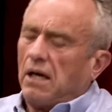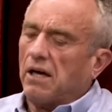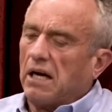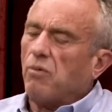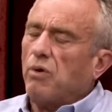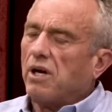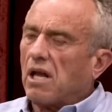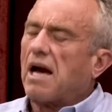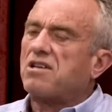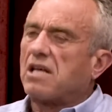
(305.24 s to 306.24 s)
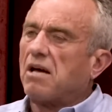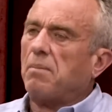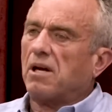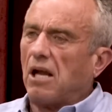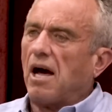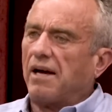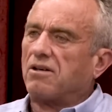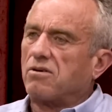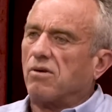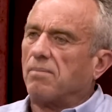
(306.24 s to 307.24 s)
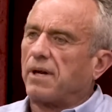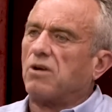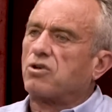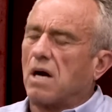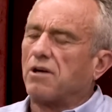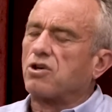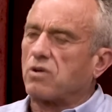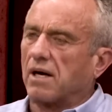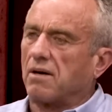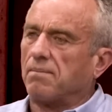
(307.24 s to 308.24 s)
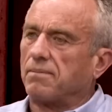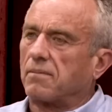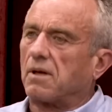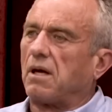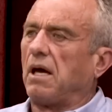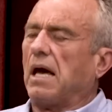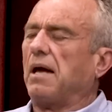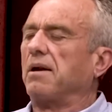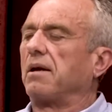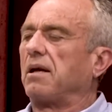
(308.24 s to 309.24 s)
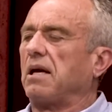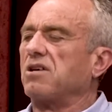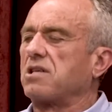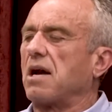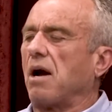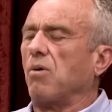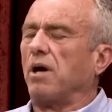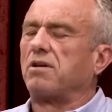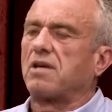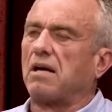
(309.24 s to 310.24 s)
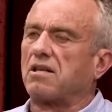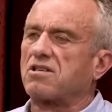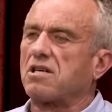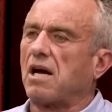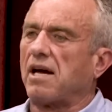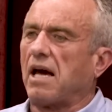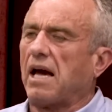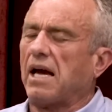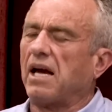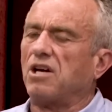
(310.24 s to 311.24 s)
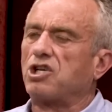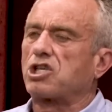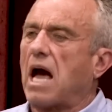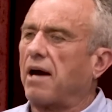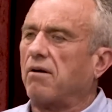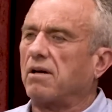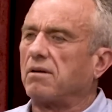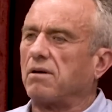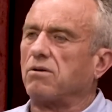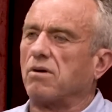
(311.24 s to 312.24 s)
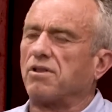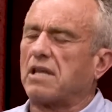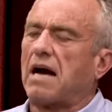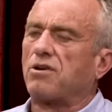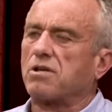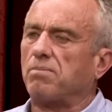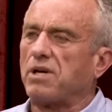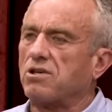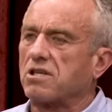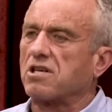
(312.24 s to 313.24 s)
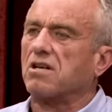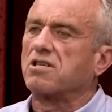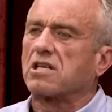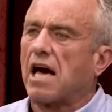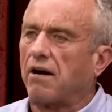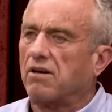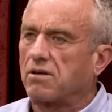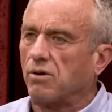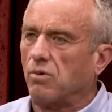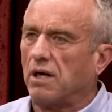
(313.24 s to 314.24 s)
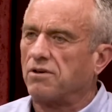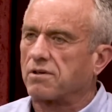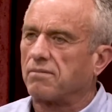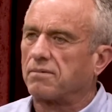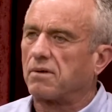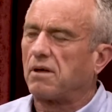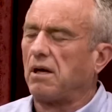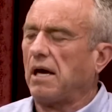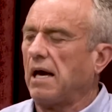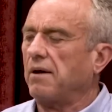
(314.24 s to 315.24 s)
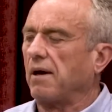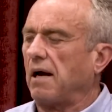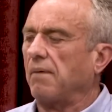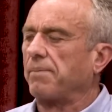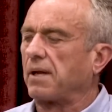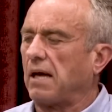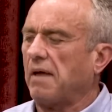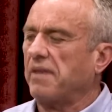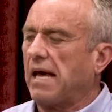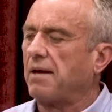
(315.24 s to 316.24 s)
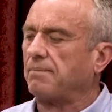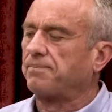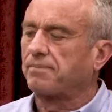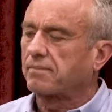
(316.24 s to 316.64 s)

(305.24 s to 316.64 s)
and he realized they had been lying to him and trying to trick him. And he said, I want to take the CIA and shatter it into 1,000 pieces and scatter it to the winds. And then,